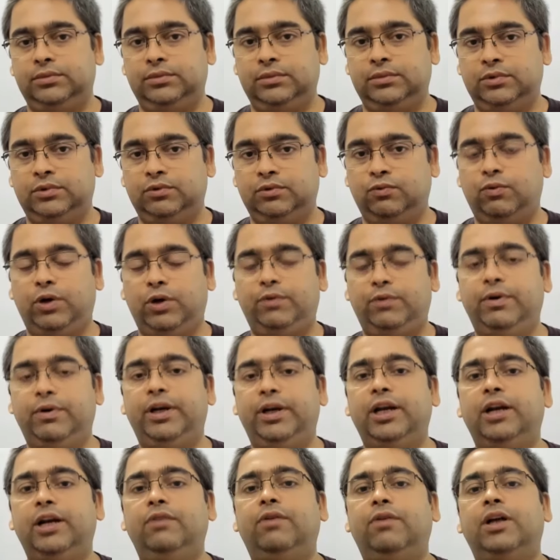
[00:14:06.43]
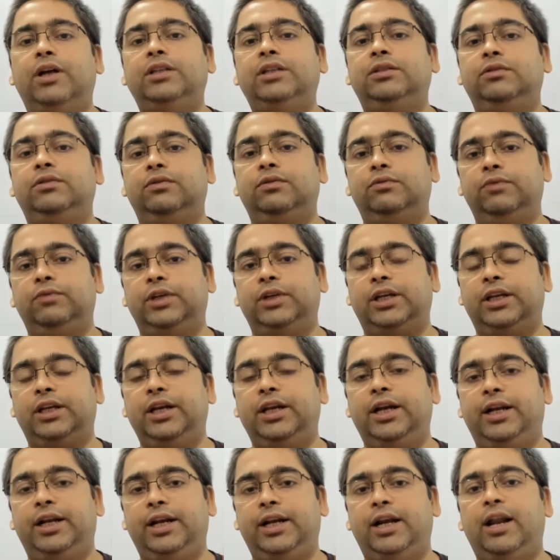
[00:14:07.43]
What we did was we
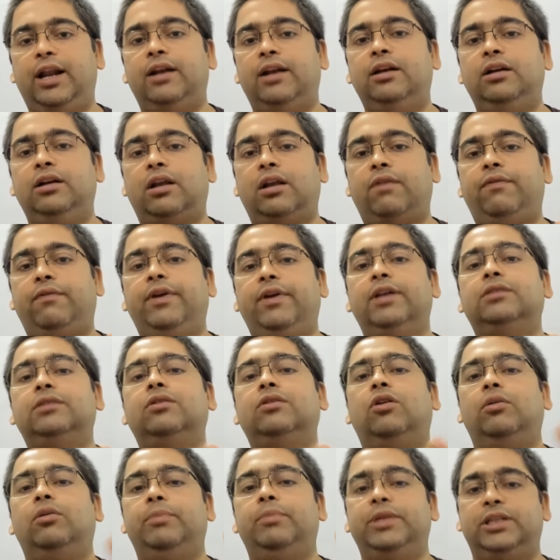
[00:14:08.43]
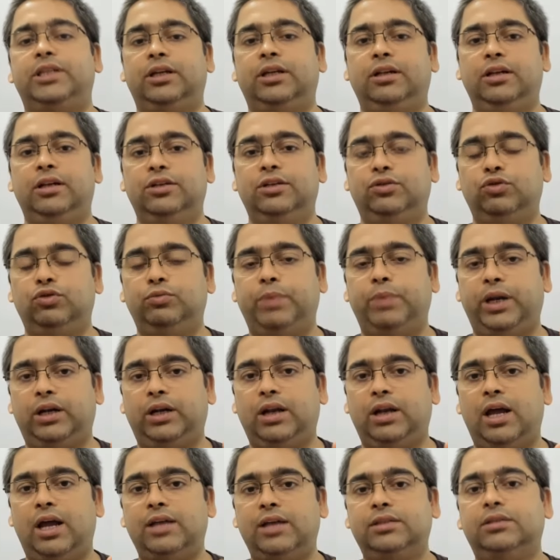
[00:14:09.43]
created an interface or basically a super
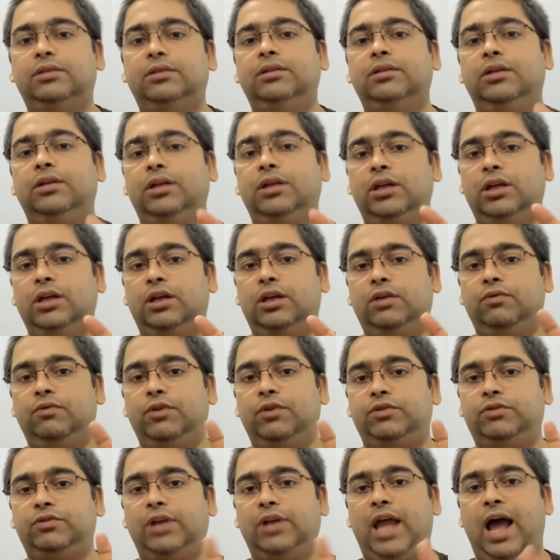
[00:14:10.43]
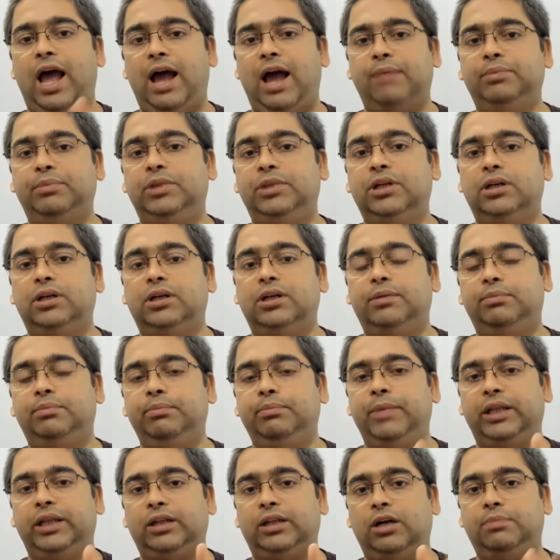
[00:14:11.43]
class which will have the
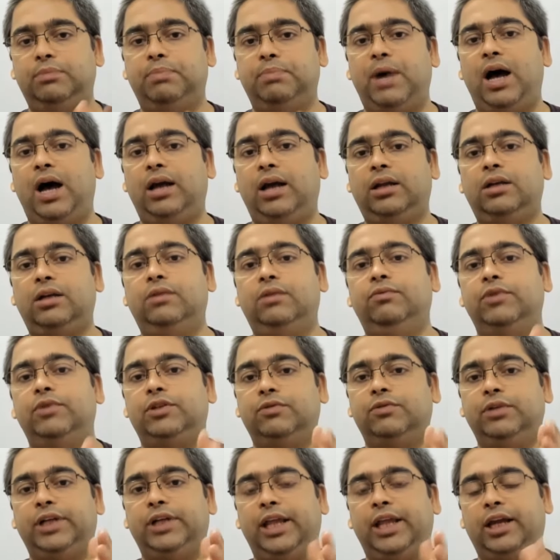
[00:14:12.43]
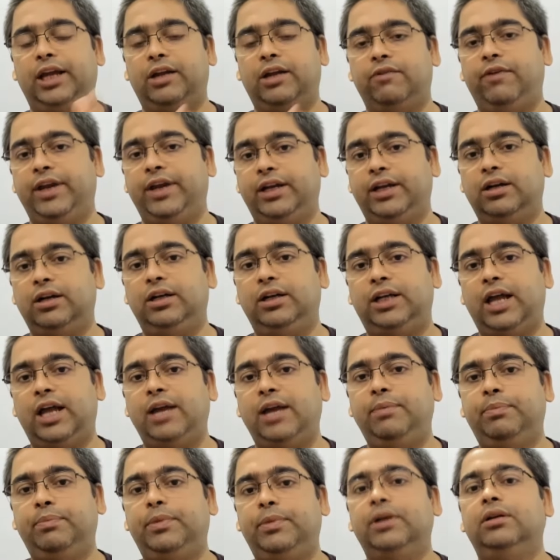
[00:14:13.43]
method park, which will take a vehicle
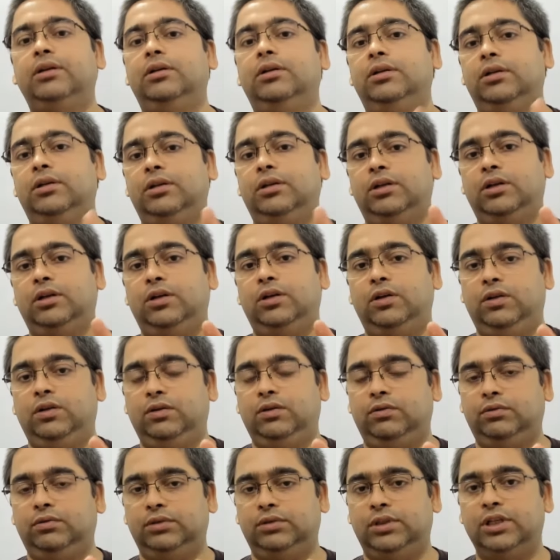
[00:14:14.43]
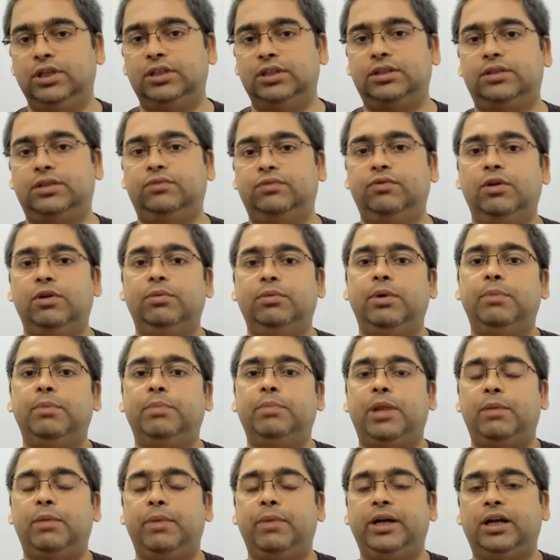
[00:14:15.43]
type. This will be
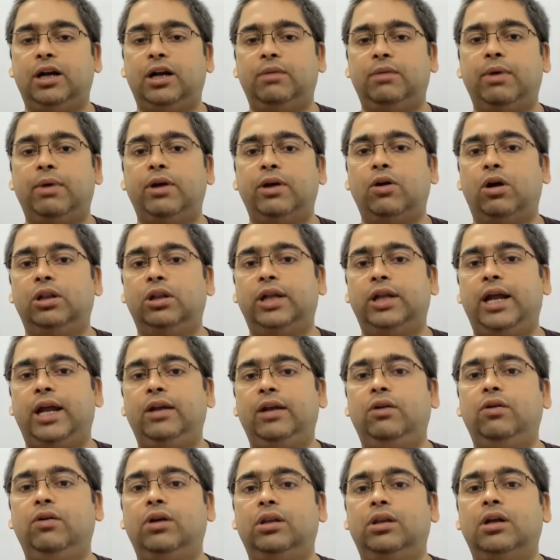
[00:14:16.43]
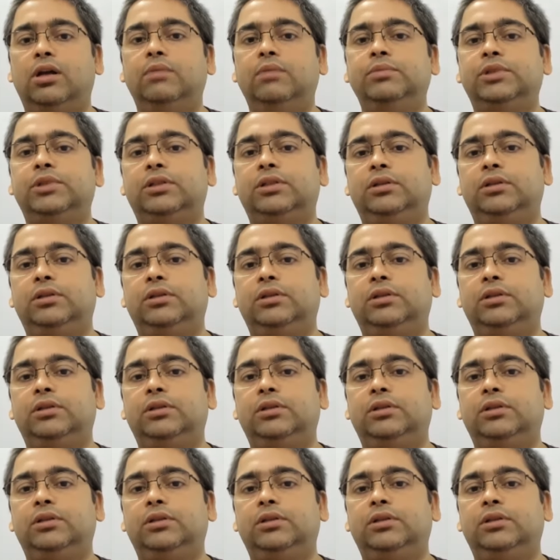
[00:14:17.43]
implemented by all the algorithms.